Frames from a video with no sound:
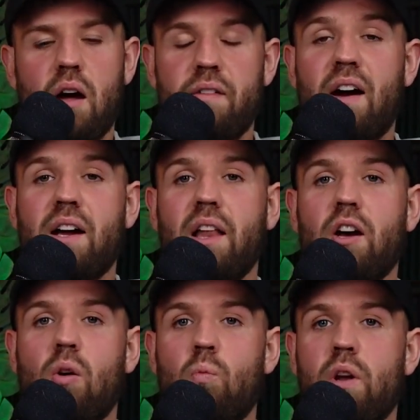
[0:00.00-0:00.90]
if I
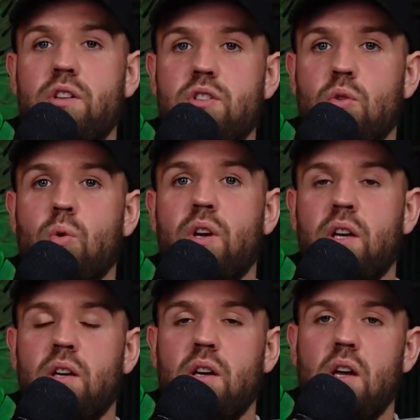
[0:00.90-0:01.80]
click on one
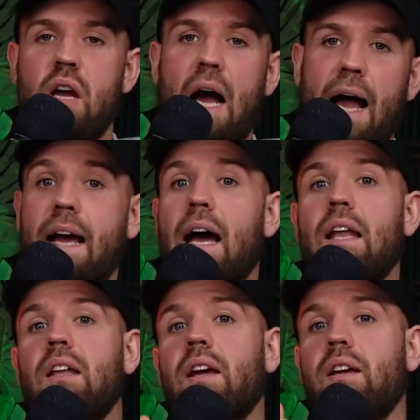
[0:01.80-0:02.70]
story, I
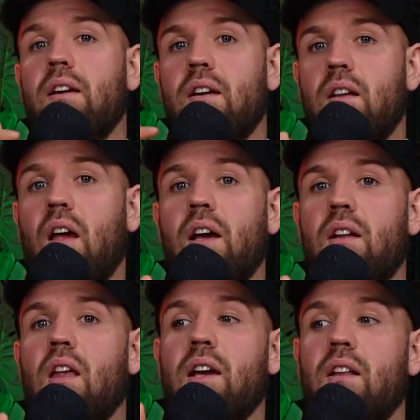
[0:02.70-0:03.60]
can't like click,
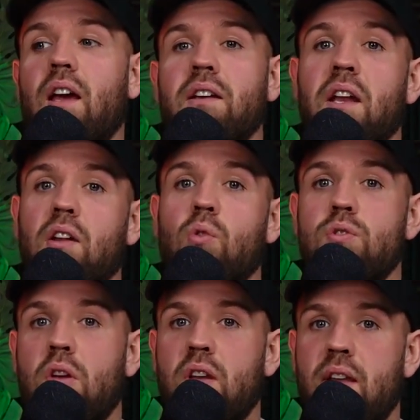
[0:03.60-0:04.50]
click, click, and then it
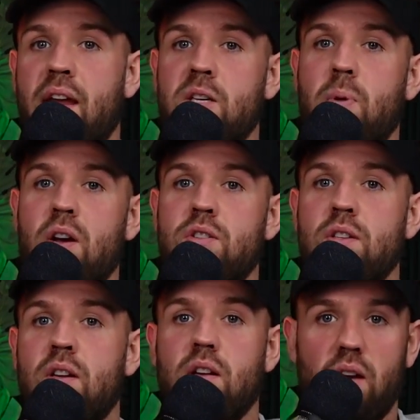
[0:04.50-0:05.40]
goes on to the next
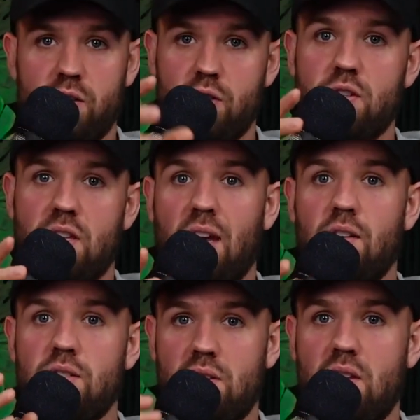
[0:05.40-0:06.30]
person. It's just
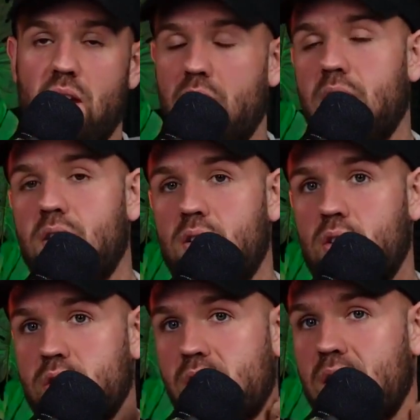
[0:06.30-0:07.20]
theirs, that, and it,
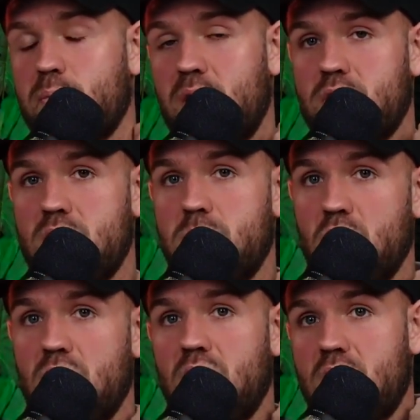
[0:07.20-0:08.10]
because the next person's
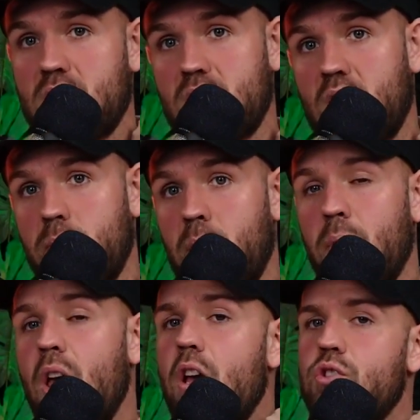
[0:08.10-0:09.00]
muted, it doesn't come
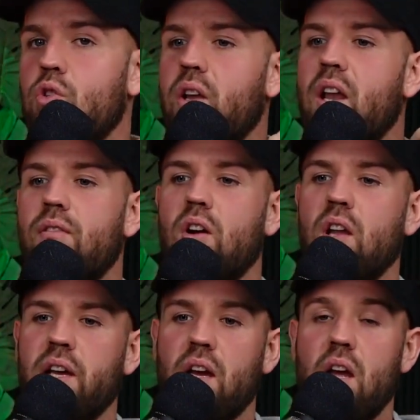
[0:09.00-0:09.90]
up. So I never
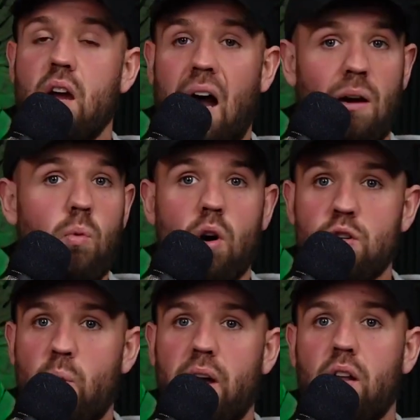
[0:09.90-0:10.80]
like, I
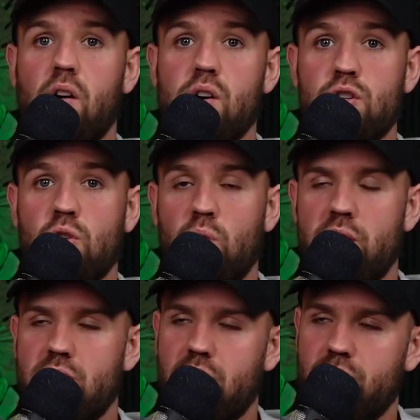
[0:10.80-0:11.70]
watch quite a lot of
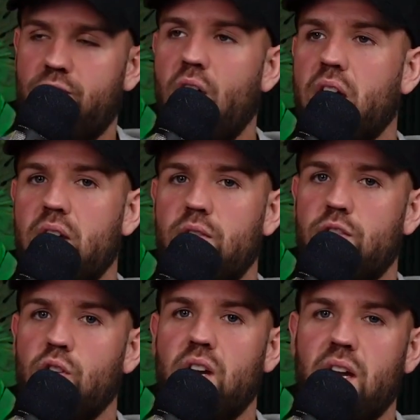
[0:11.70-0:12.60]
stories and it's fucking
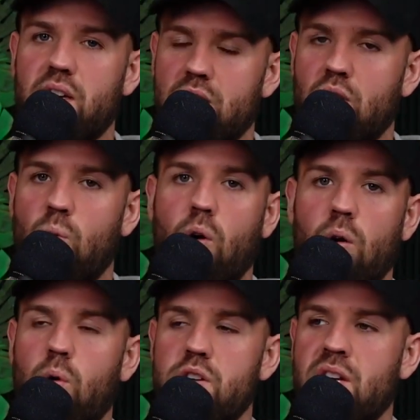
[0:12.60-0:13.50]
infuriating because I don't want
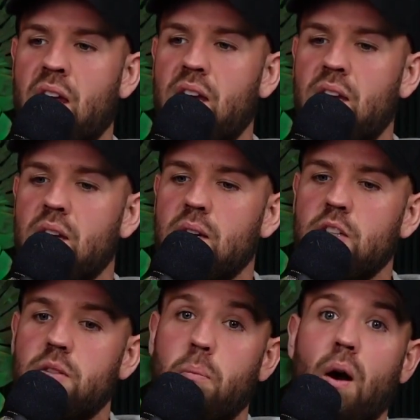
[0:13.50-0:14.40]
to watch any.
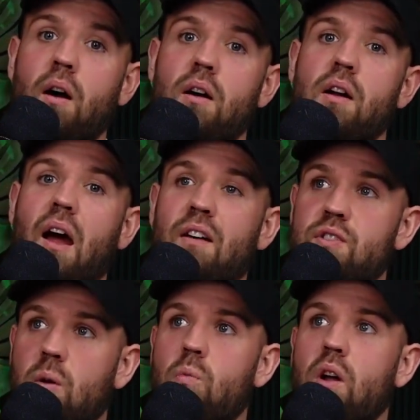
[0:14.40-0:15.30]
But if
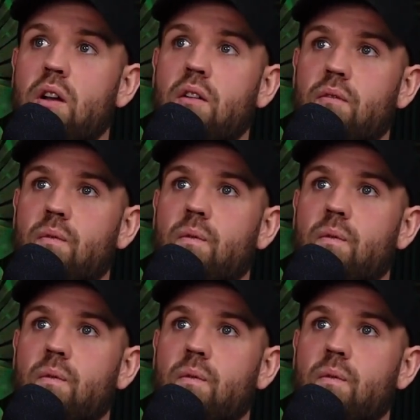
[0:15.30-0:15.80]
someone